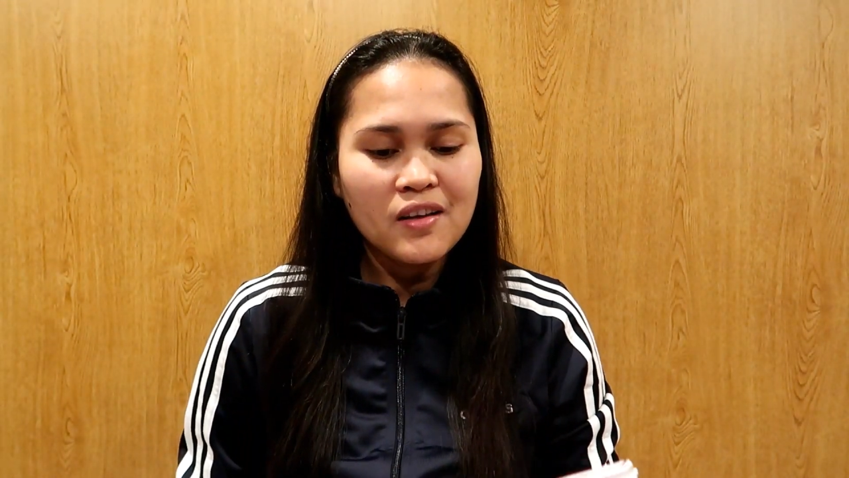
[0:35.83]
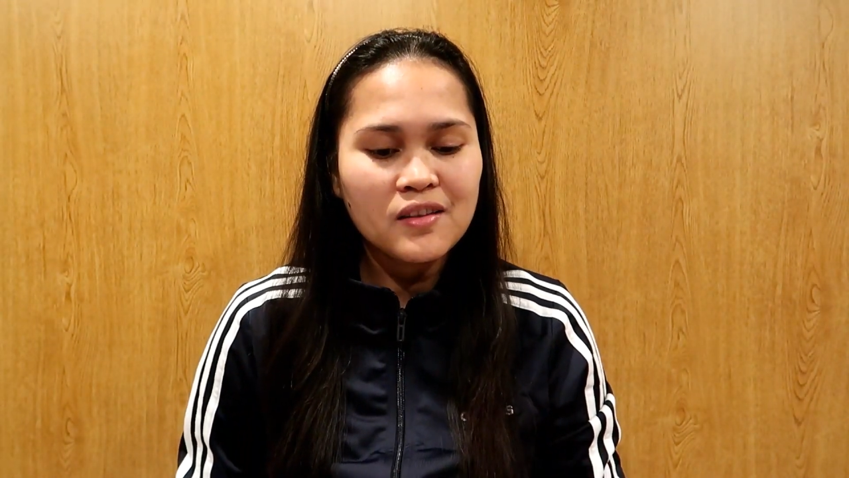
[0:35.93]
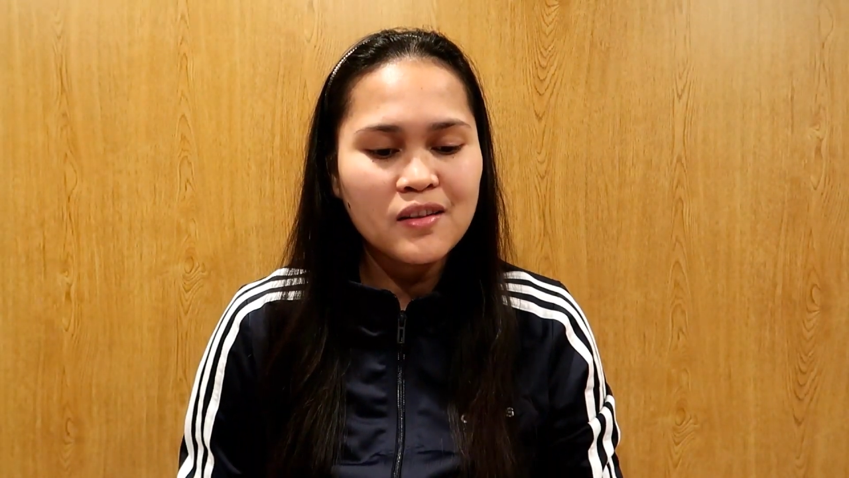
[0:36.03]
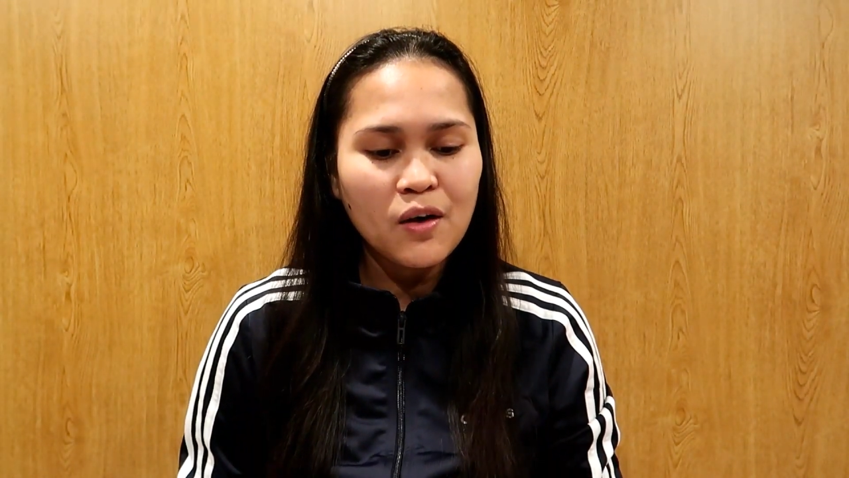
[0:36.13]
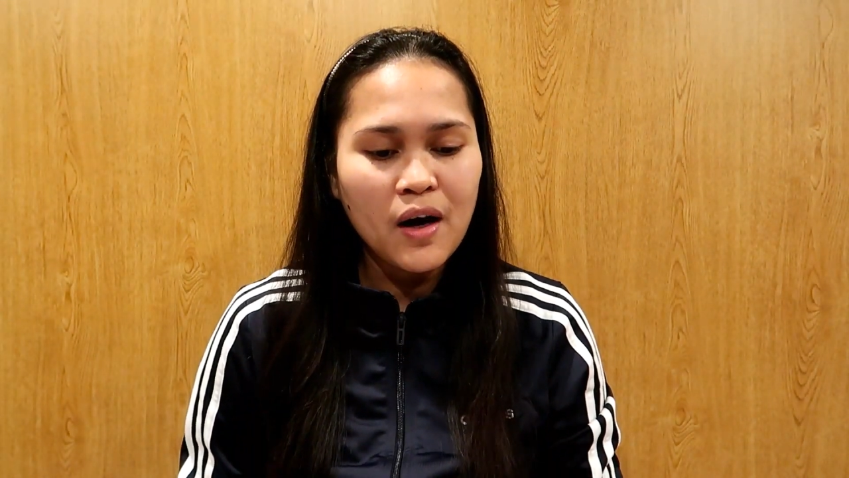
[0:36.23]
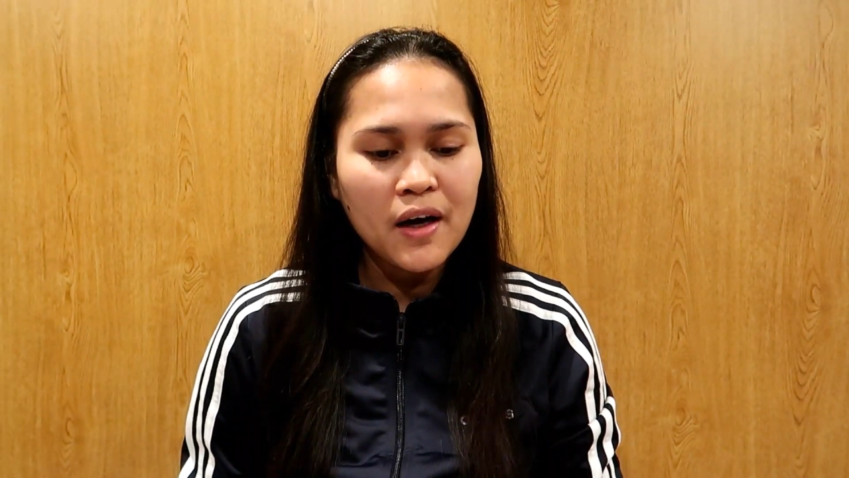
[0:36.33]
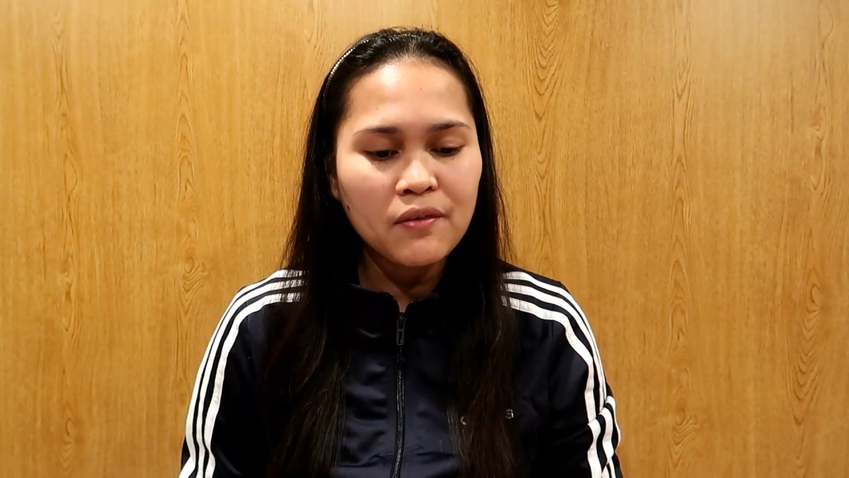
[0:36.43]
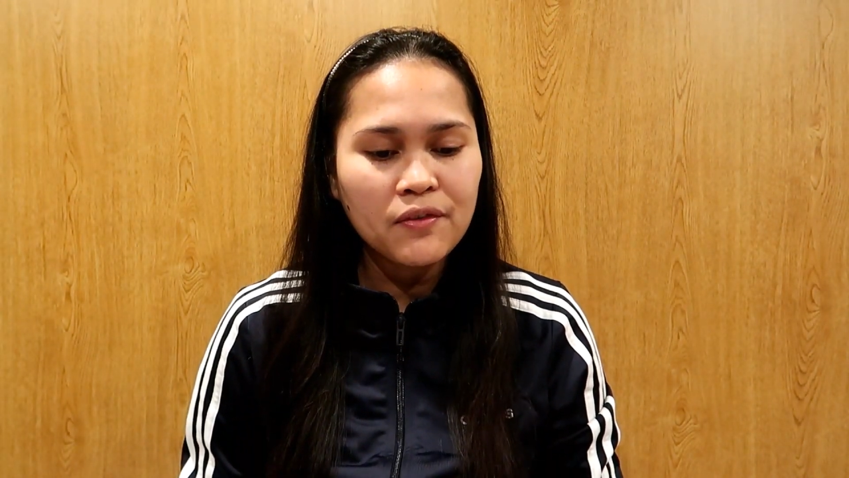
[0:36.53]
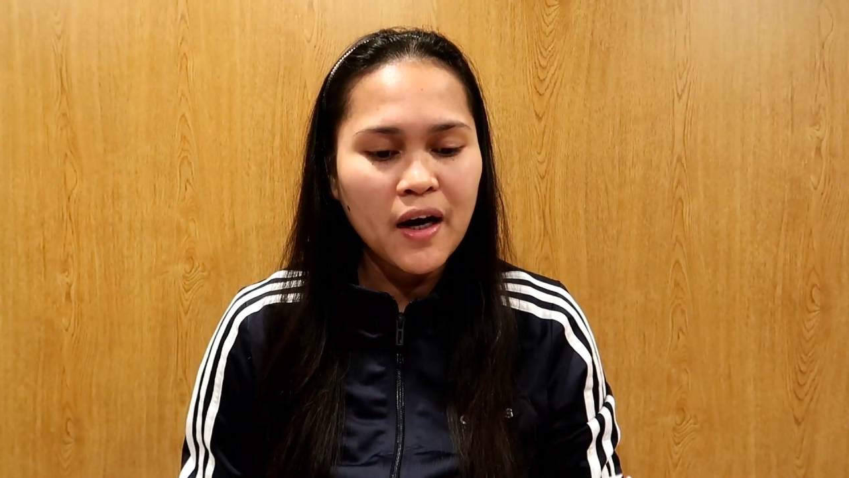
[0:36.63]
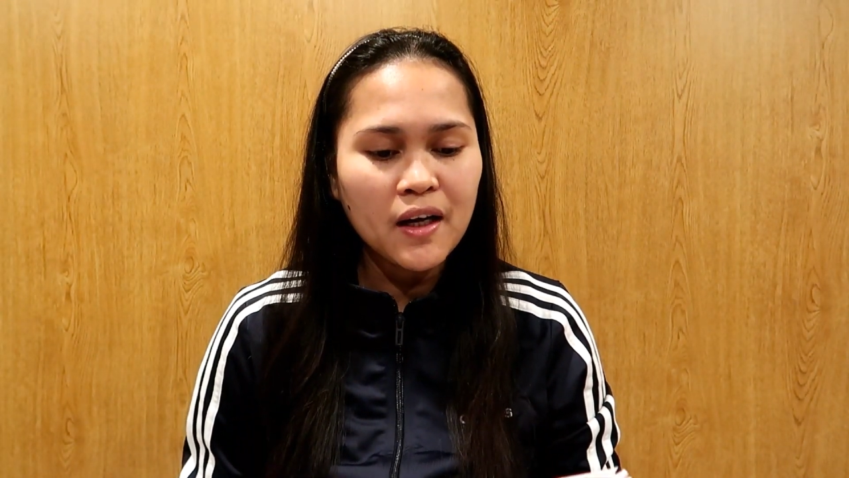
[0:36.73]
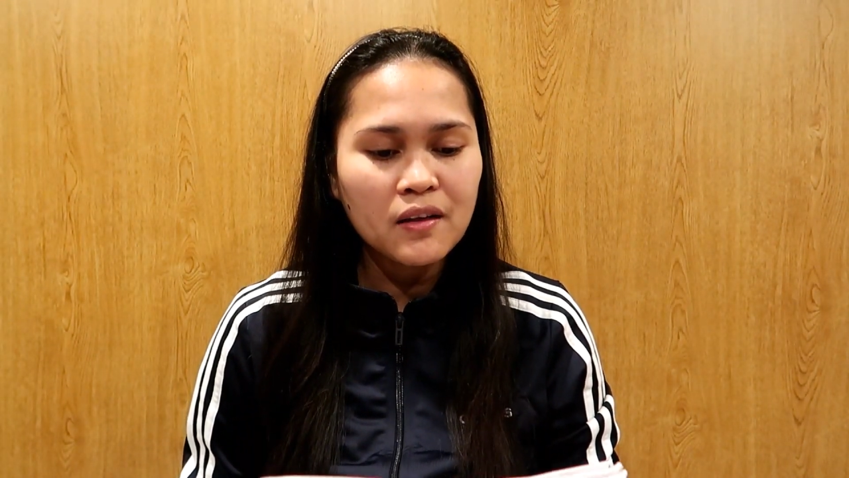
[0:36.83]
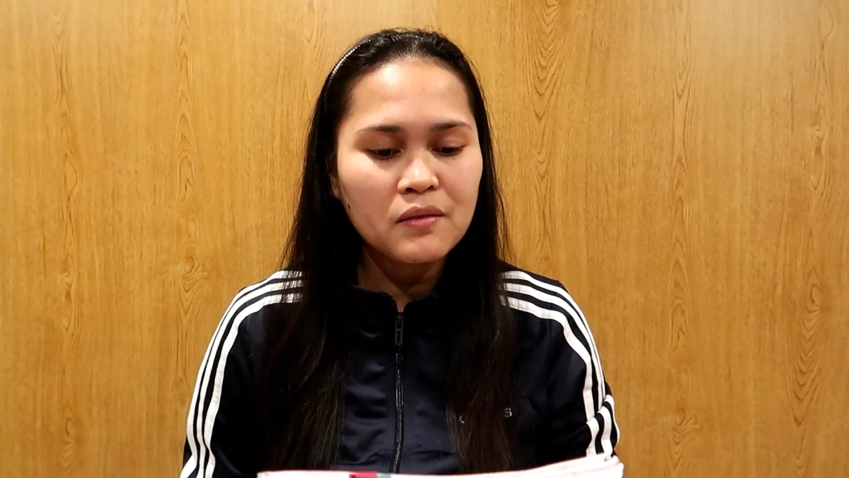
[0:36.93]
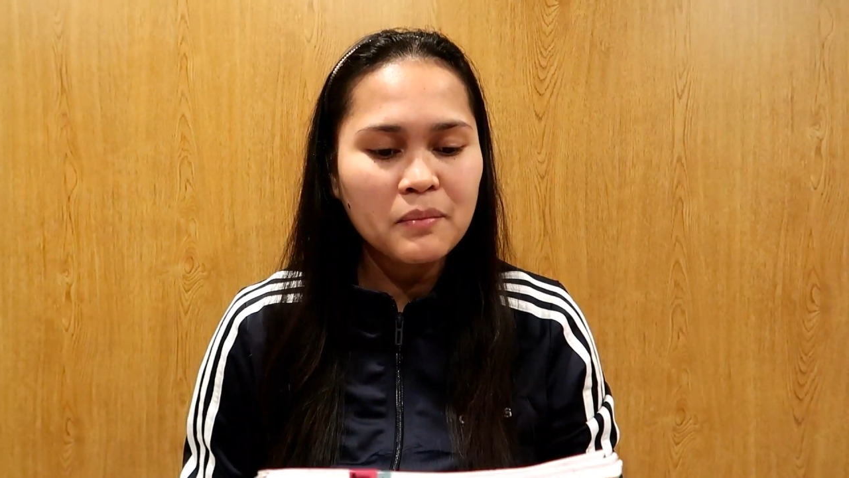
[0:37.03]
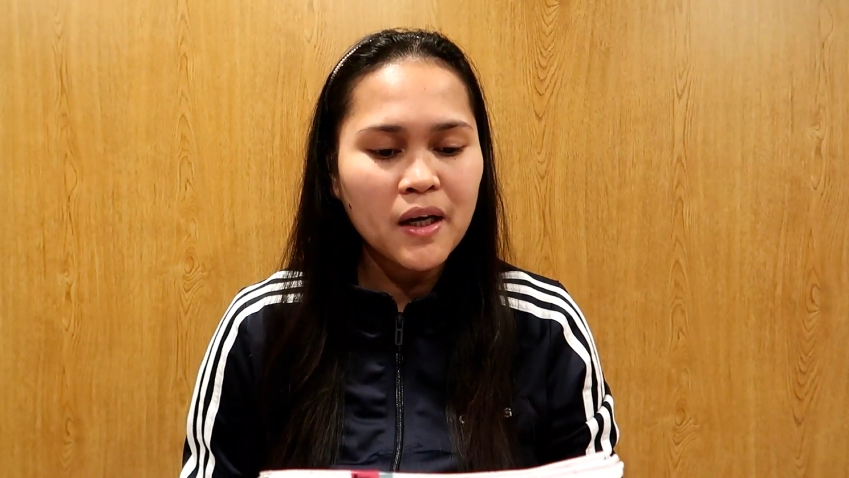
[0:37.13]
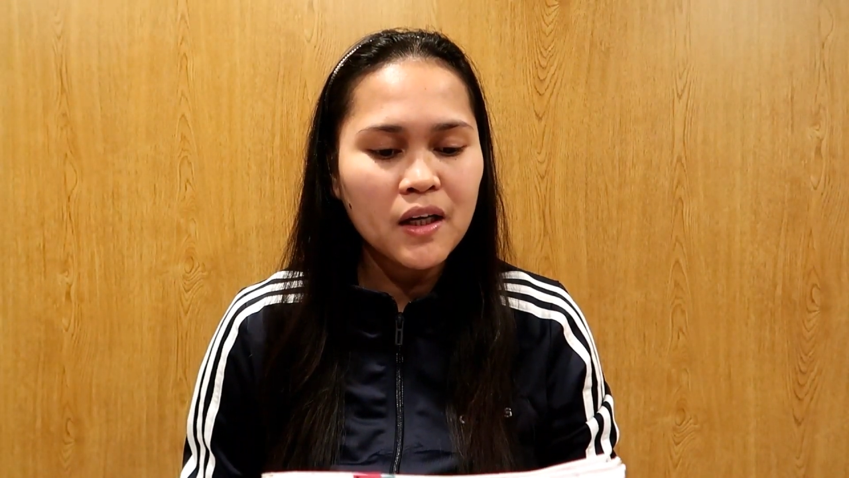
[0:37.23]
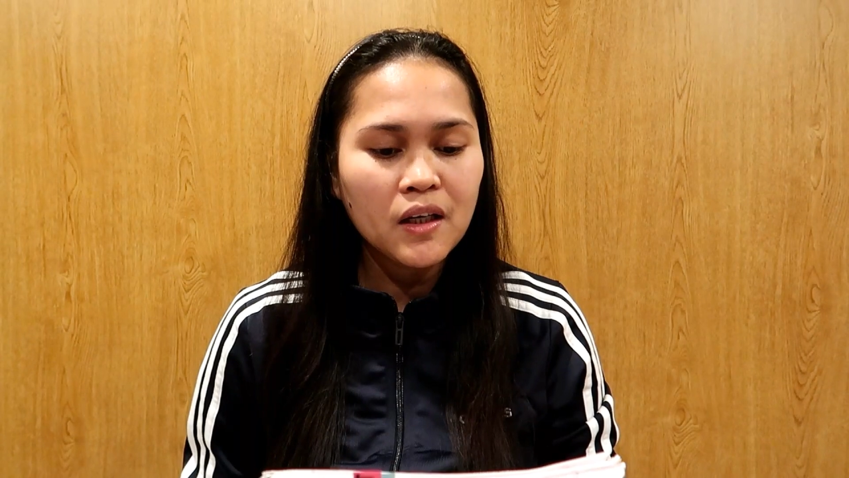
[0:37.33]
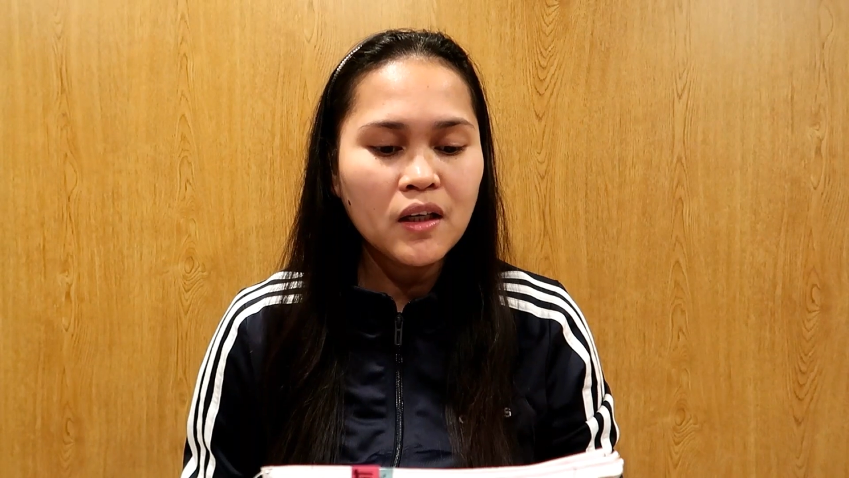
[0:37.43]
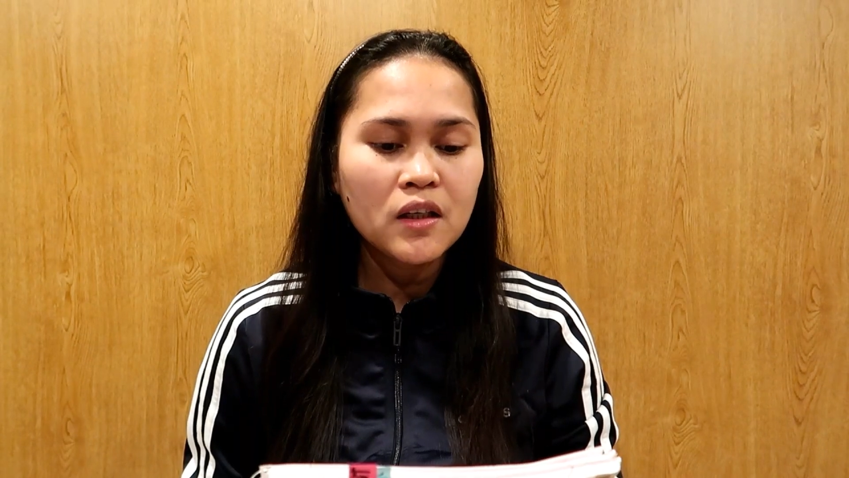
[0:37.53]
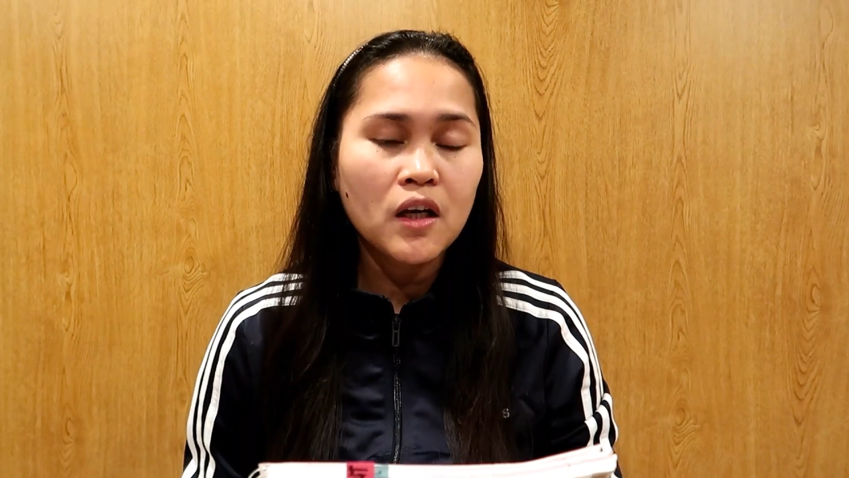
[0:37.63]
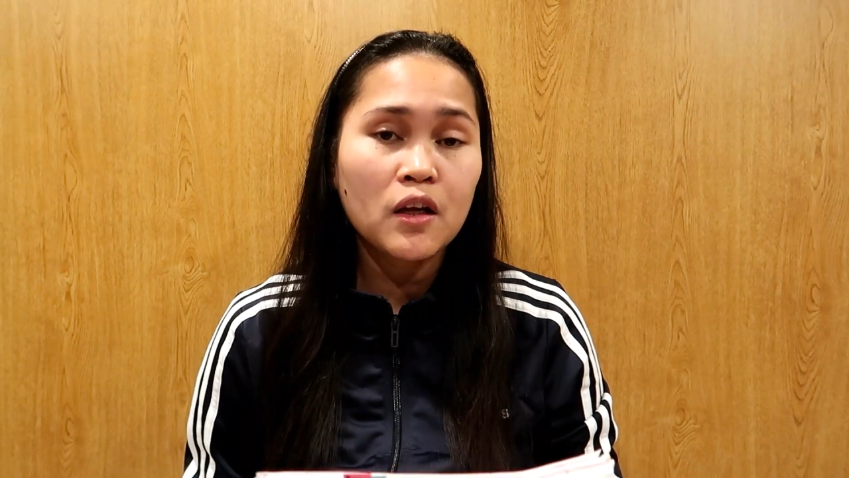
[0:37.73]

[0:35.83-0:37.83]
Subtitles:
So I filed my